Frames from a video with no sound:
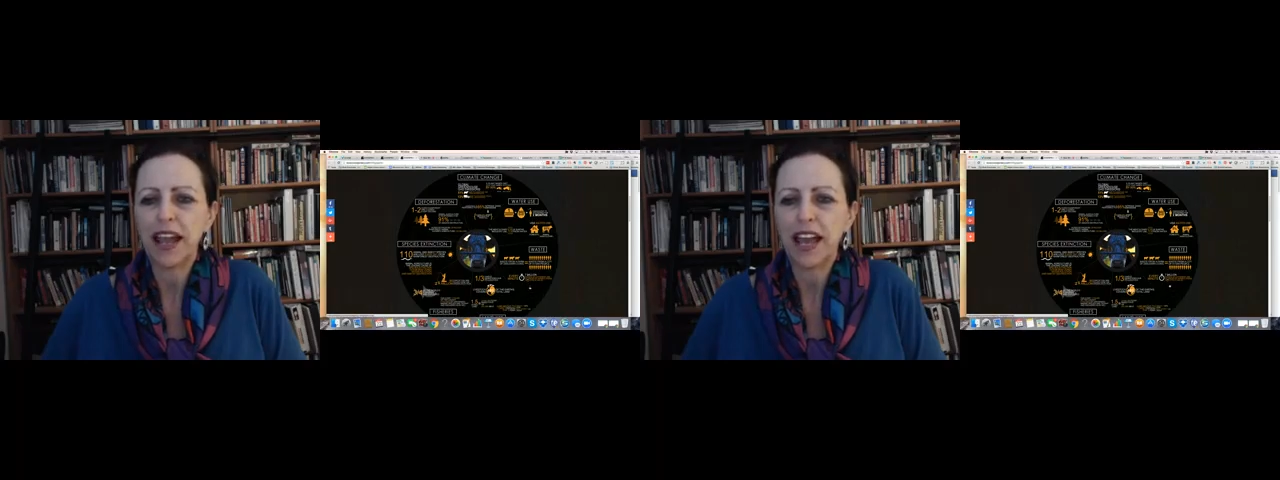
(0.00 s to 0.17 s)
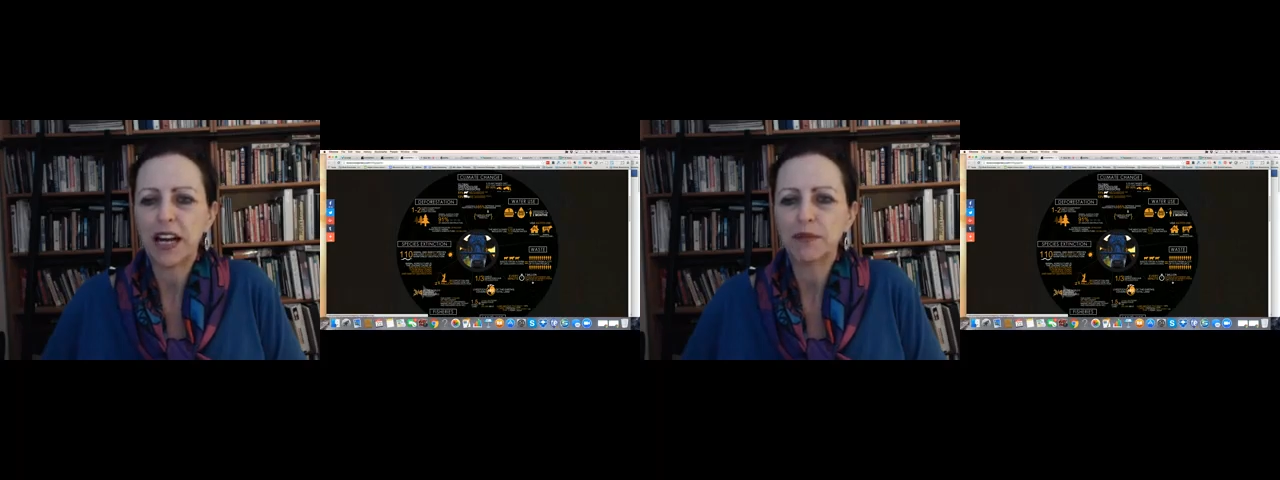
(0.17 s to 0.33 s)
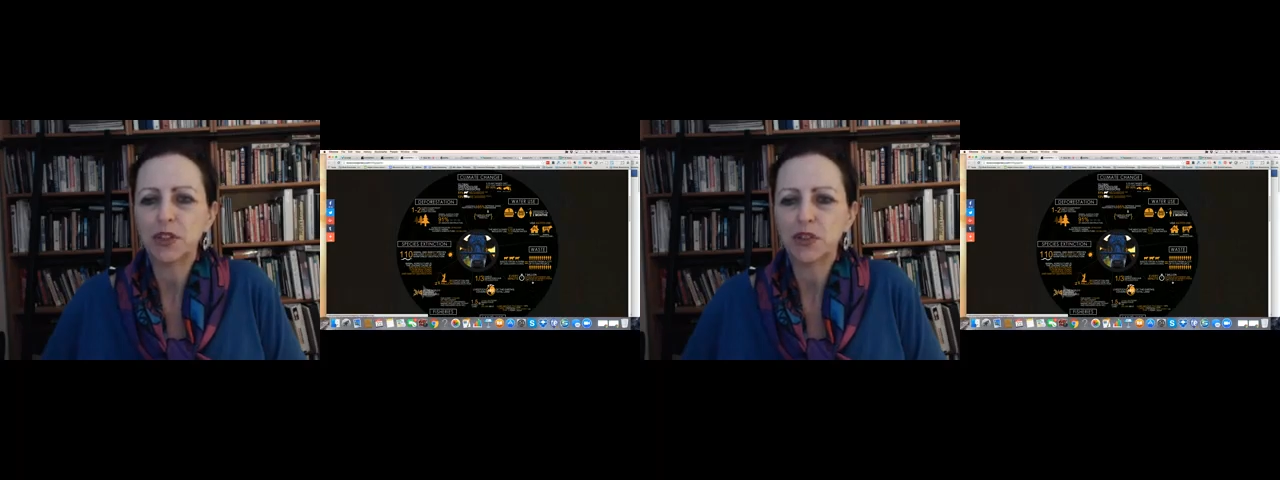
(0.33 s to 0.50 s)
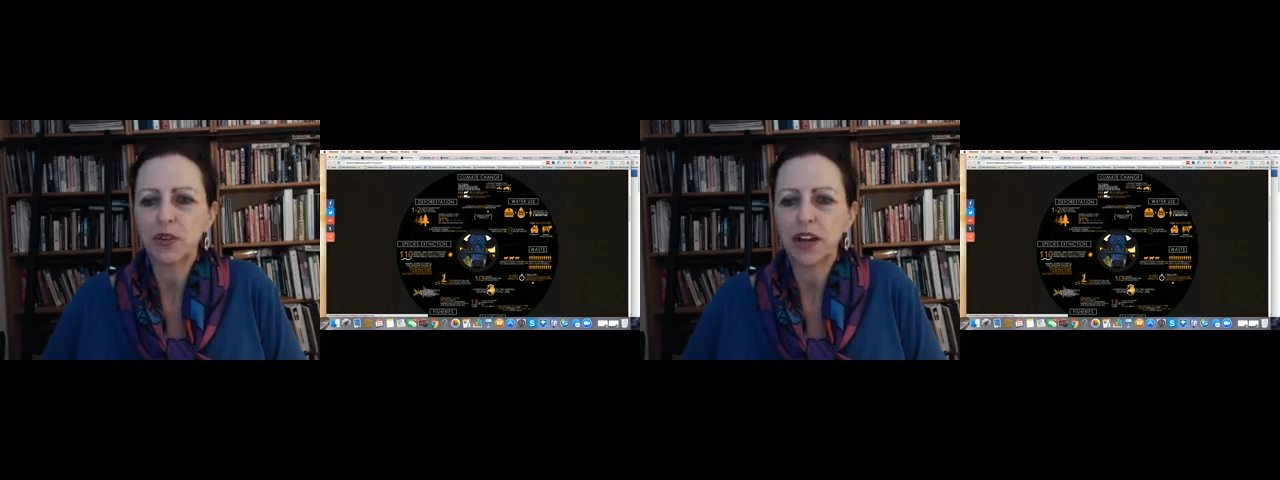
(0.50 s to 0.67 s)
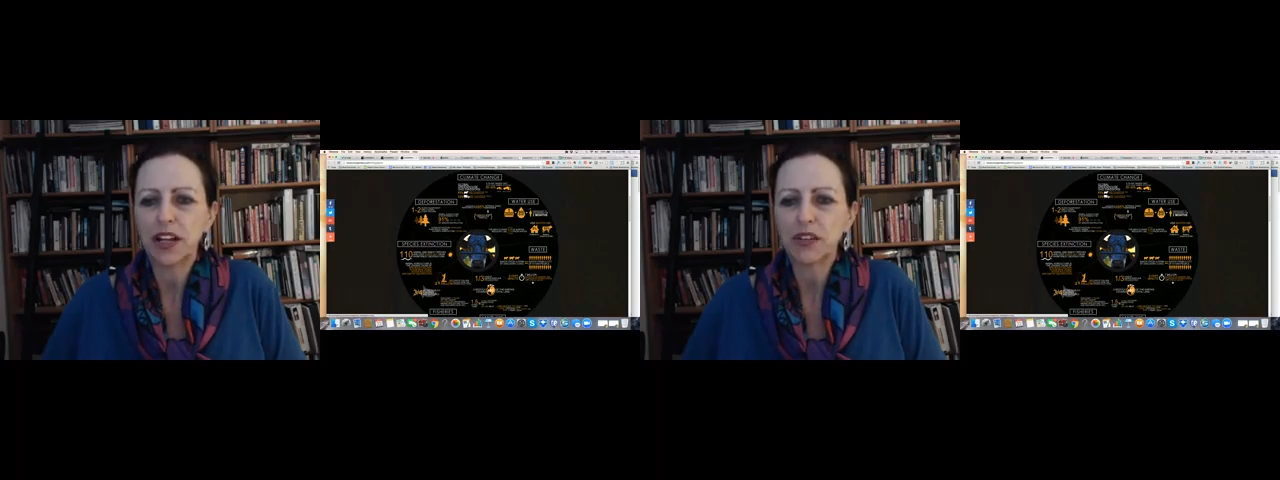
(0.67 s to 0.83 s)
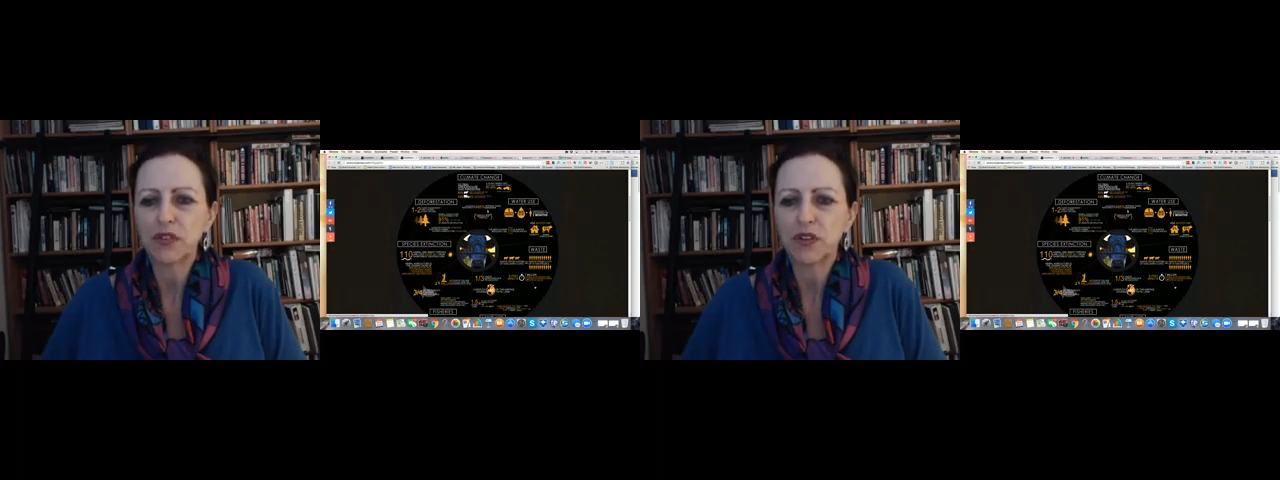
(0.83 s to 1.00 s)
animals
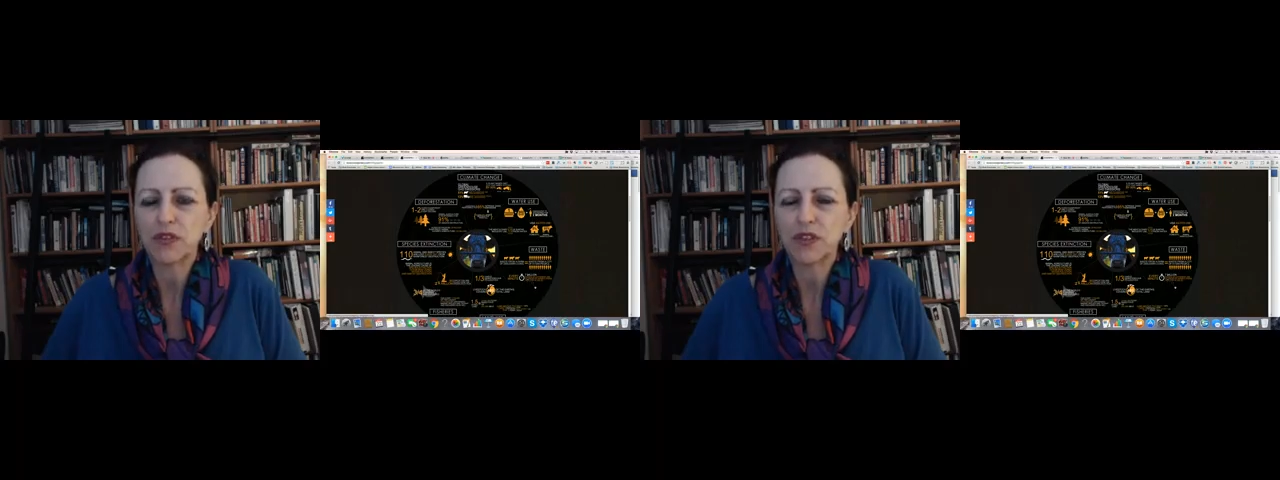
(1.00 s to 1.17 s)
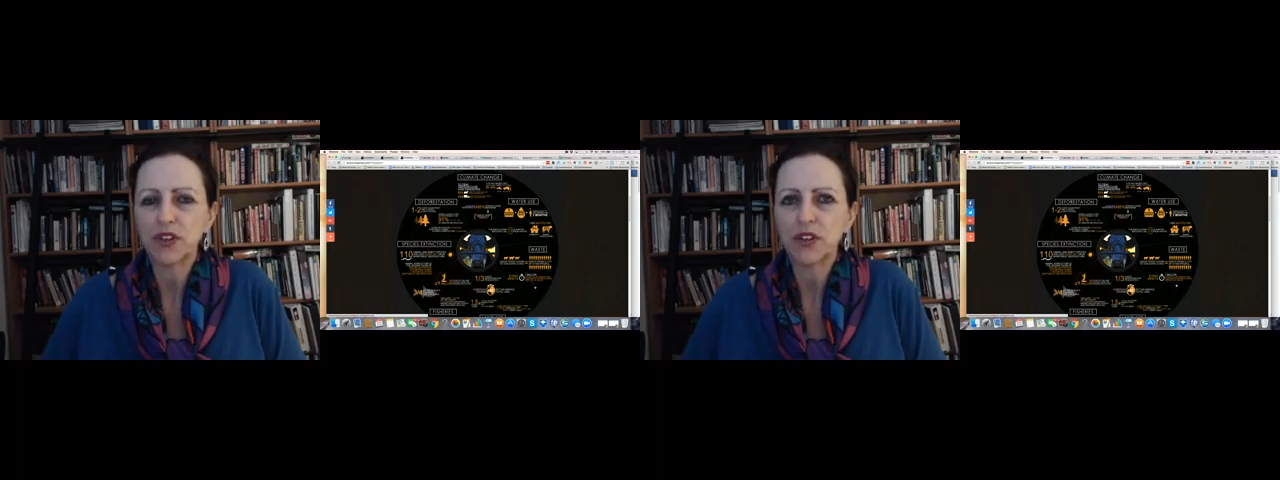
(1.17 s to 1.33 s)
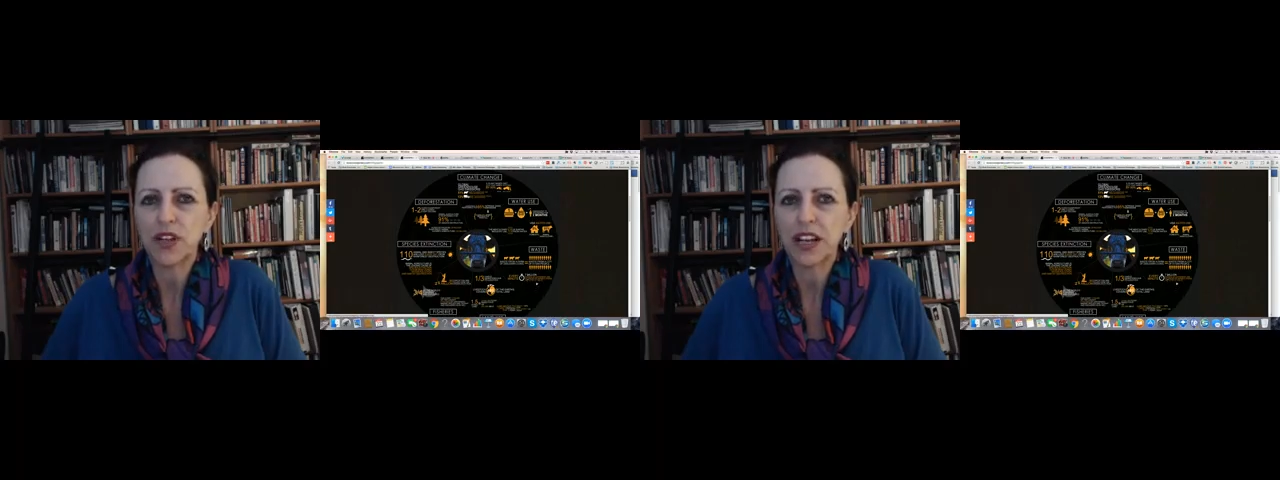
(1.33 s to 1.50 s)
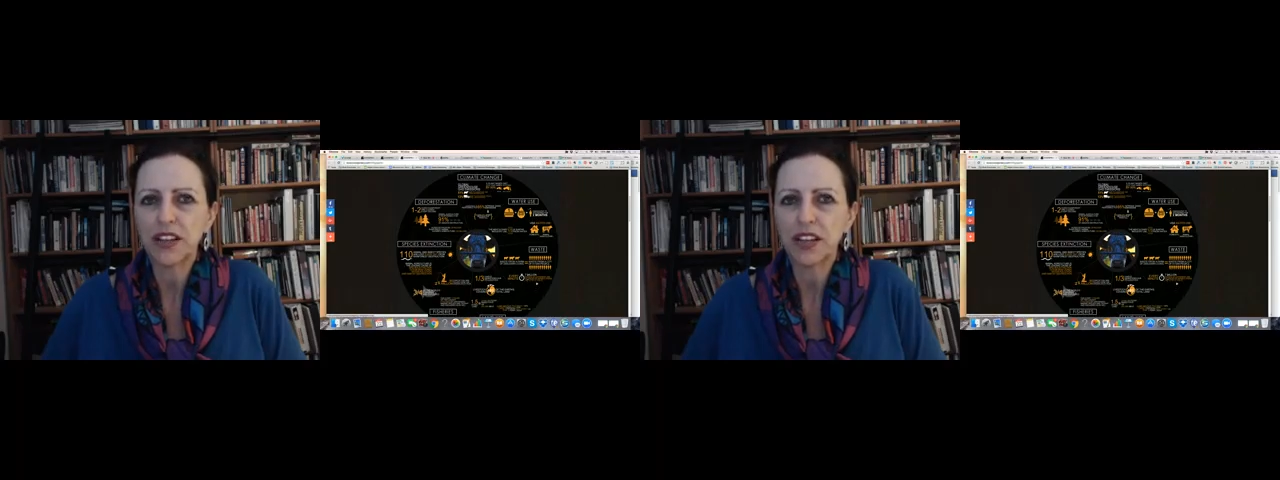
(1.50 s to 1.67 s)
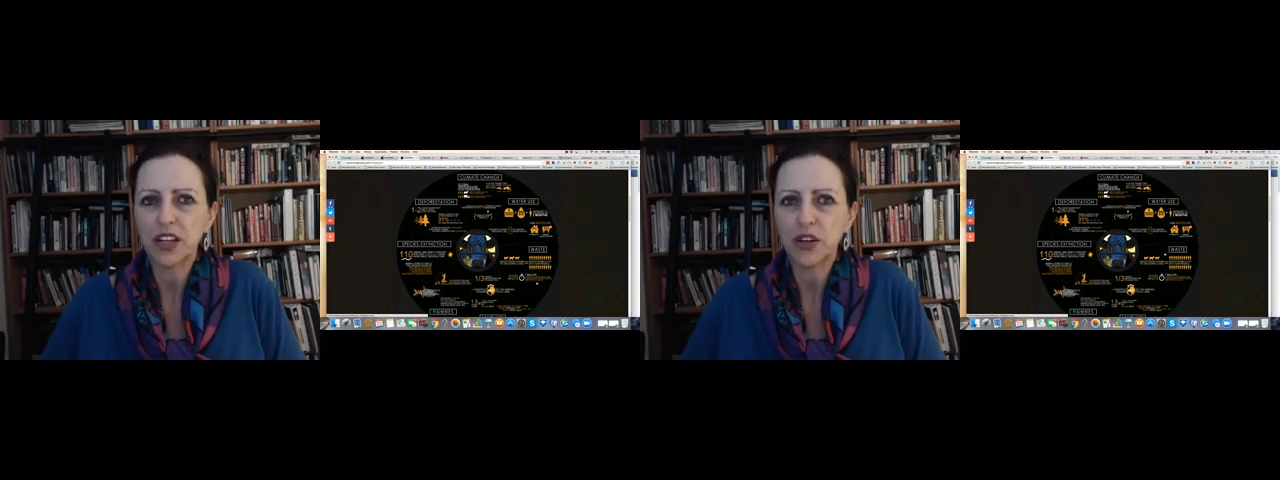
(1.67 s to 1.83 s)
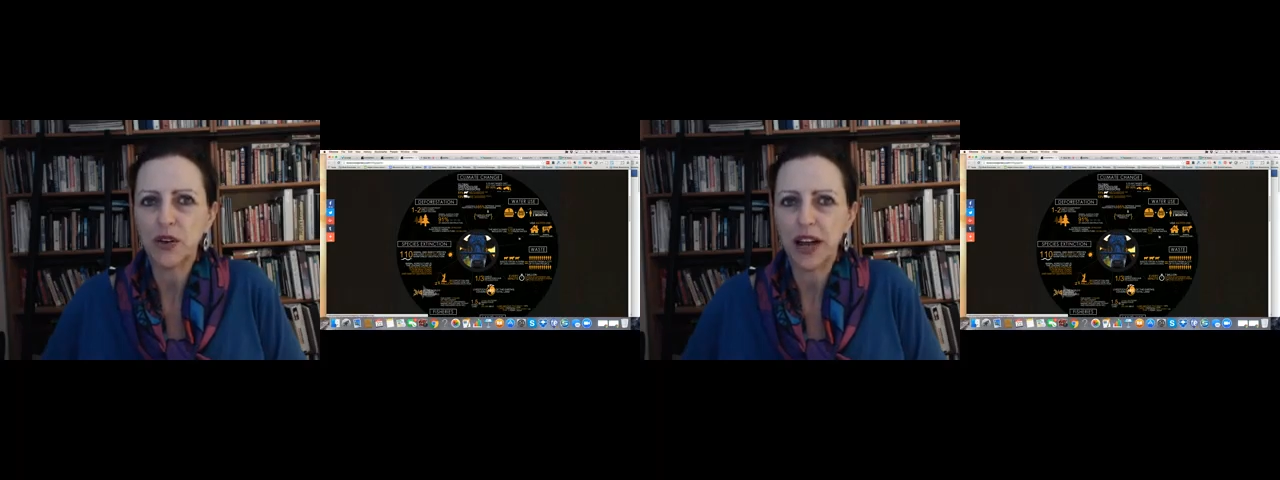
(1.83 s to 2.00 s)
raised for food in
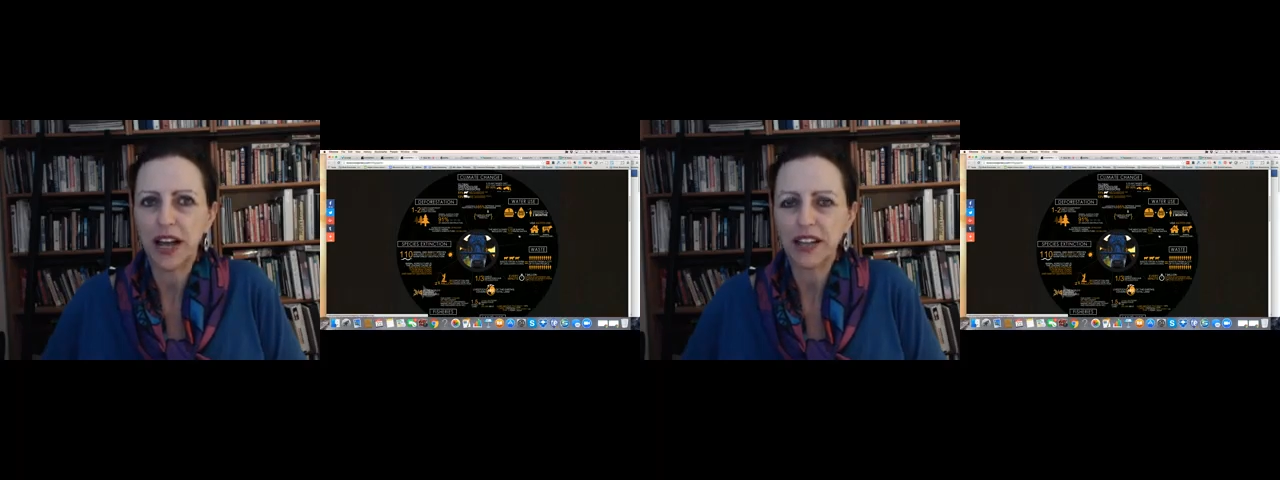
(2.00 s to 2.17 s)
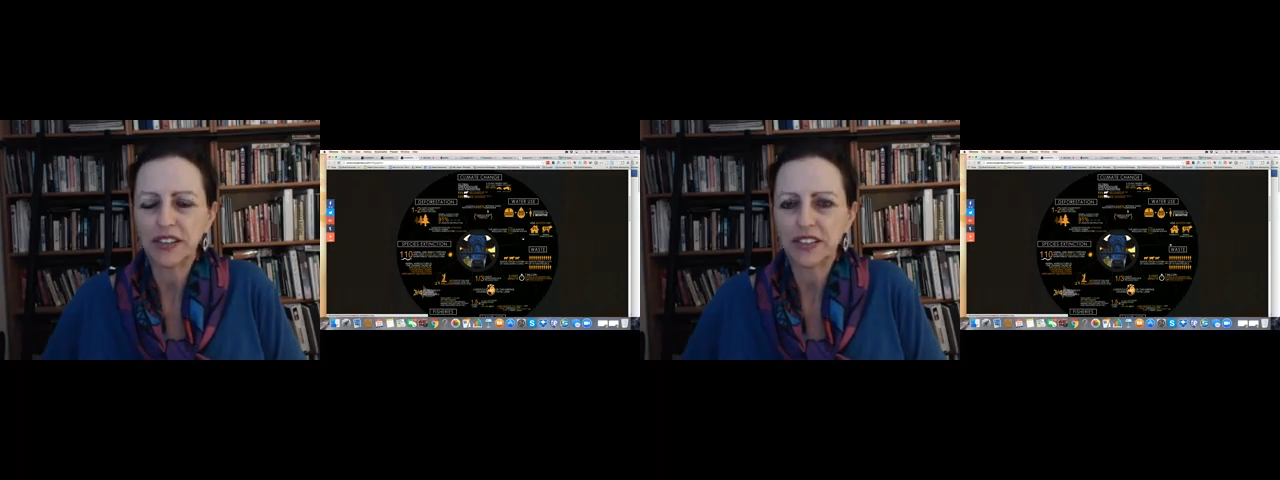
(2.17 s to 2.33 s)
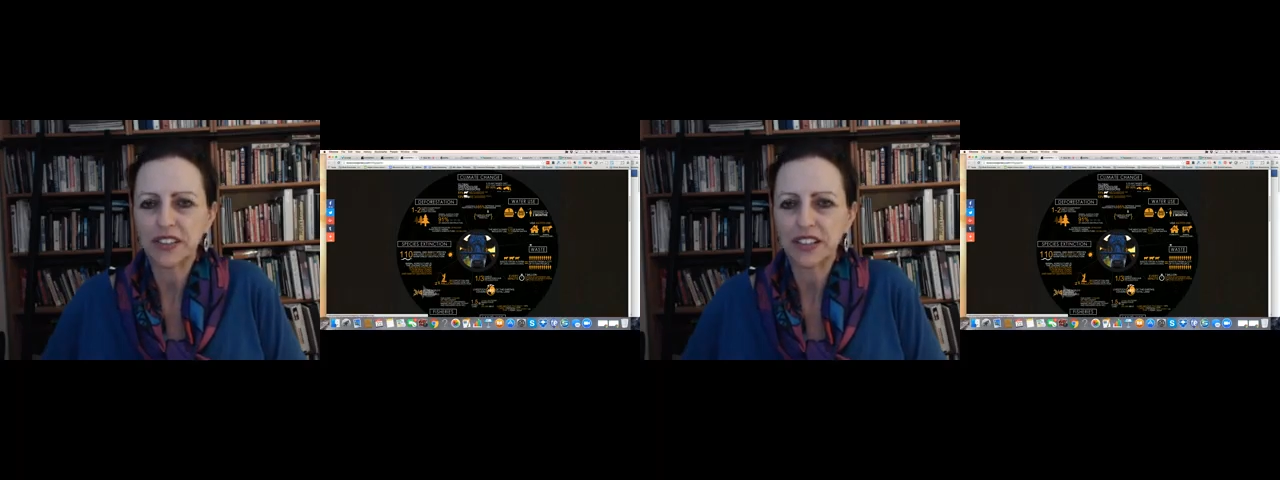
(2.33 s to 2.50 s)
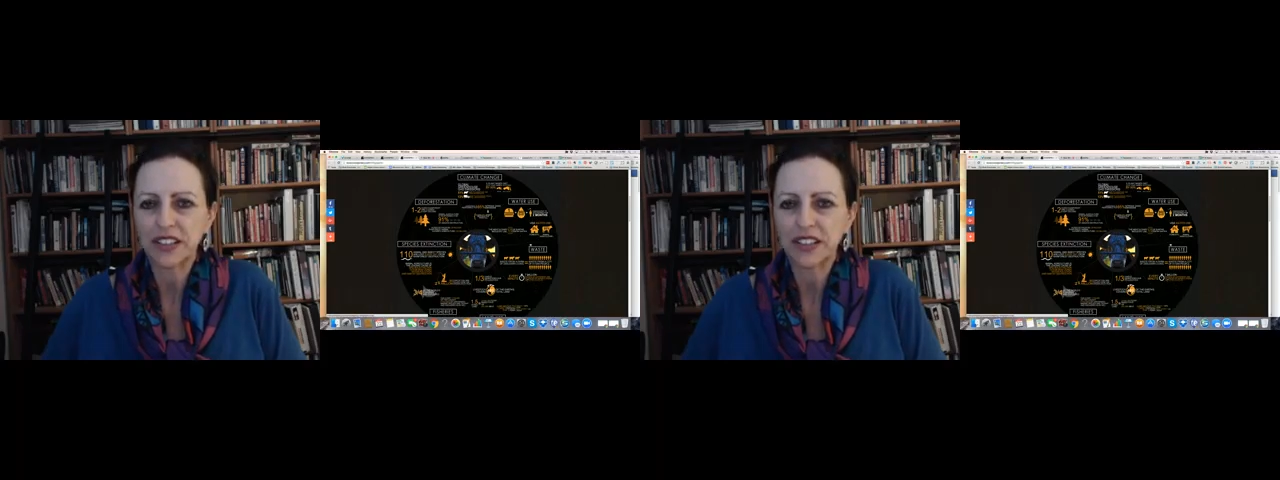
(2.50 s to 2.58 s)
the US.